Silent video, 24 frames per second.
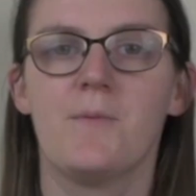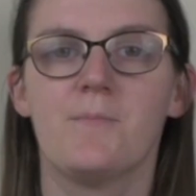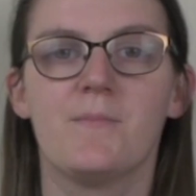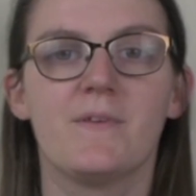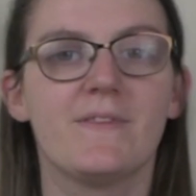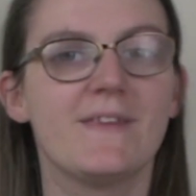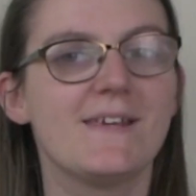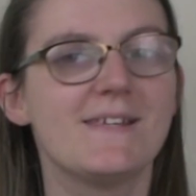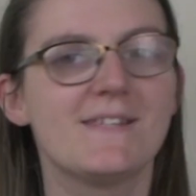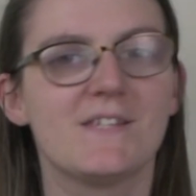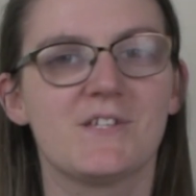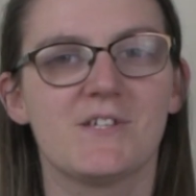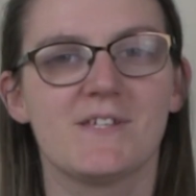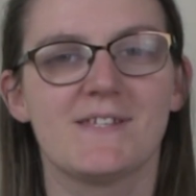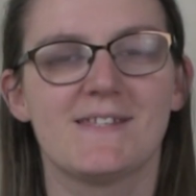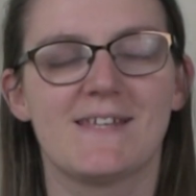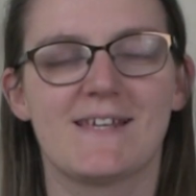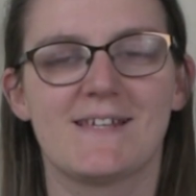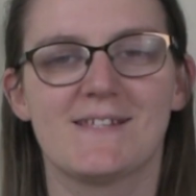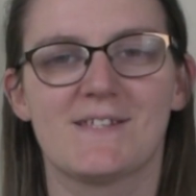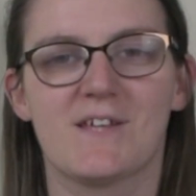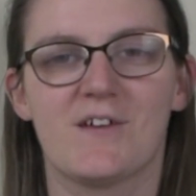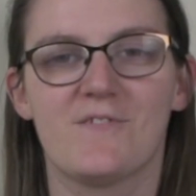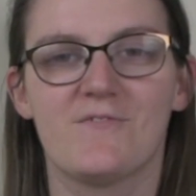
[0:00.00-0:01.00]
But these are just
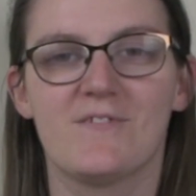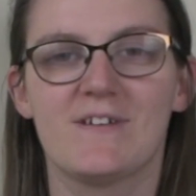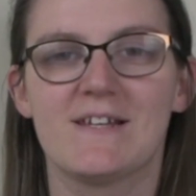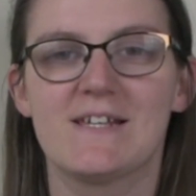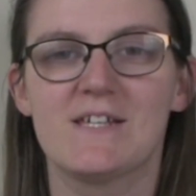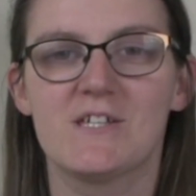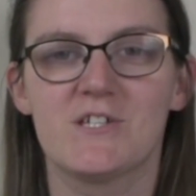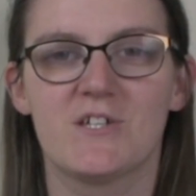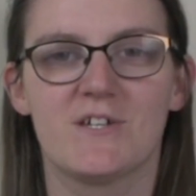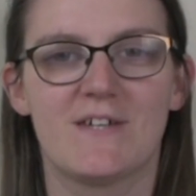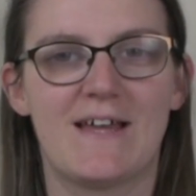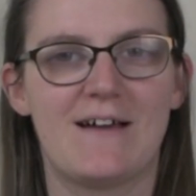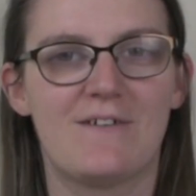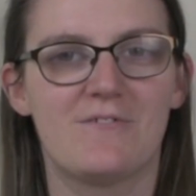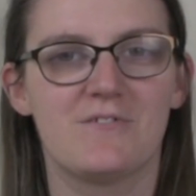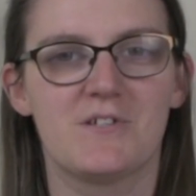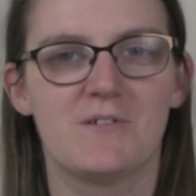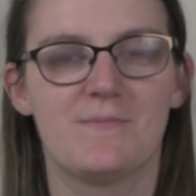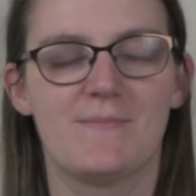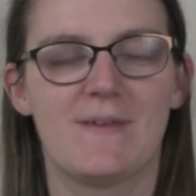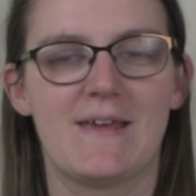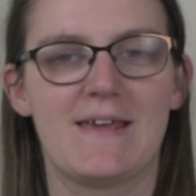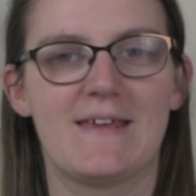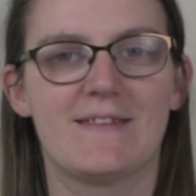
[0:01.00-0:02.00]
things that have really stood out
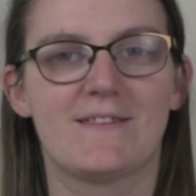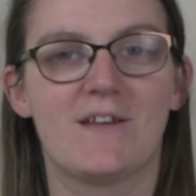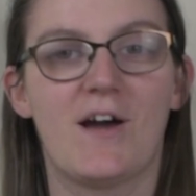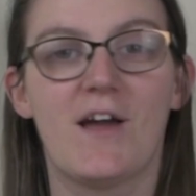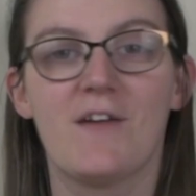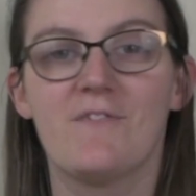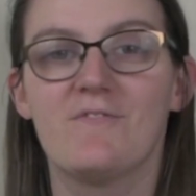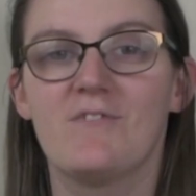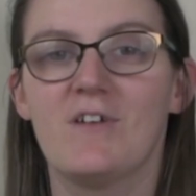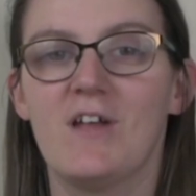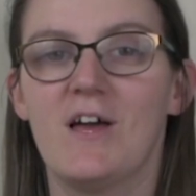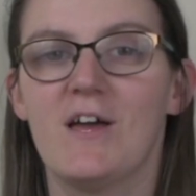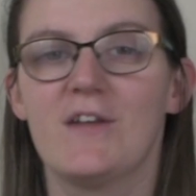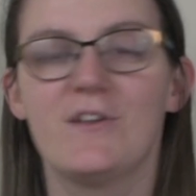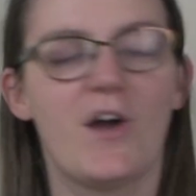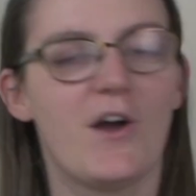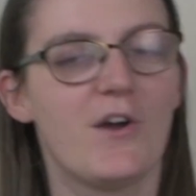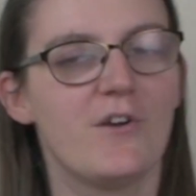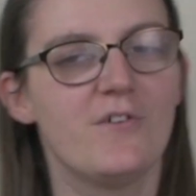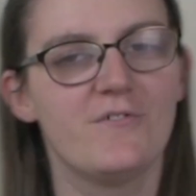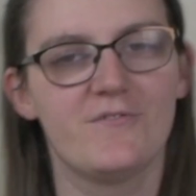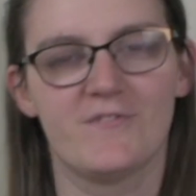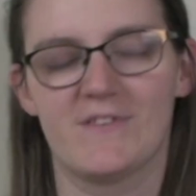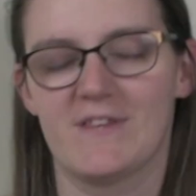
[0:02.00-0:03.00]
to me that I've learned
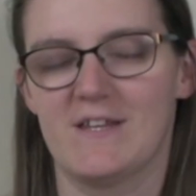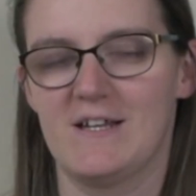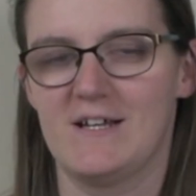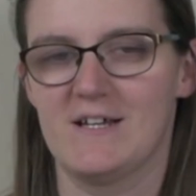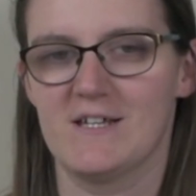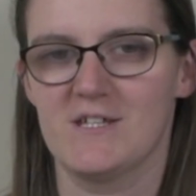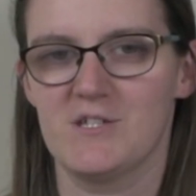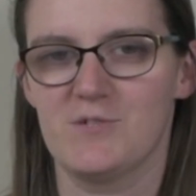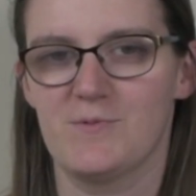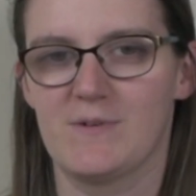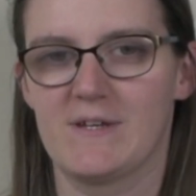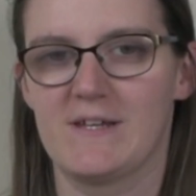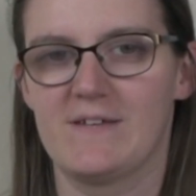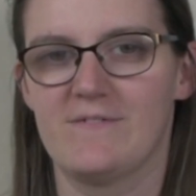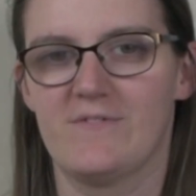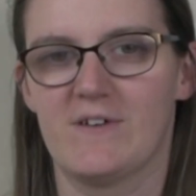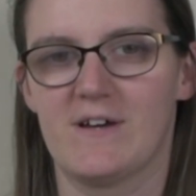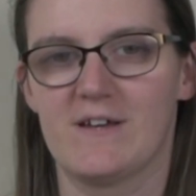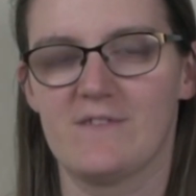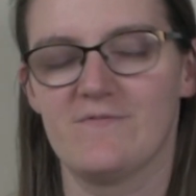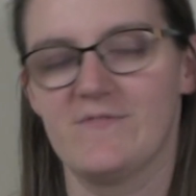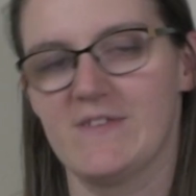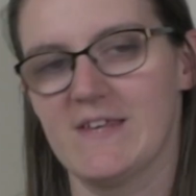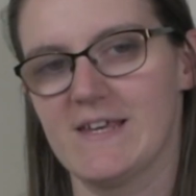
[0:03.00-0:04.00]
over the last
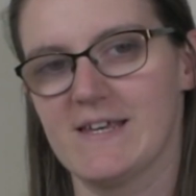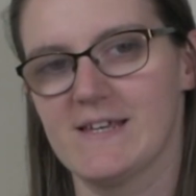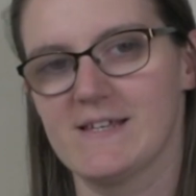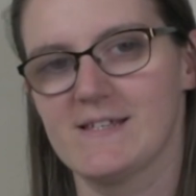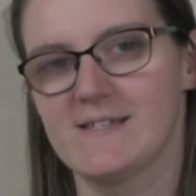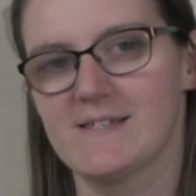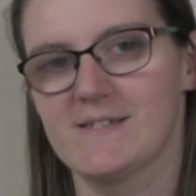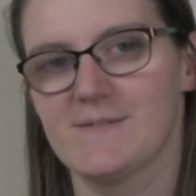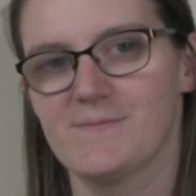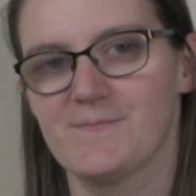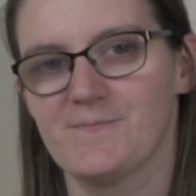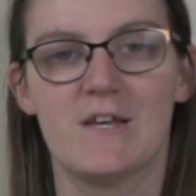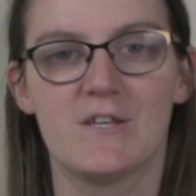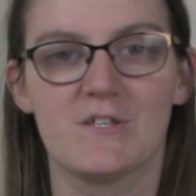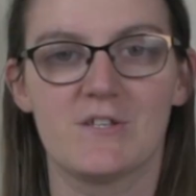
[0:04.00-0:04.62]
25 years.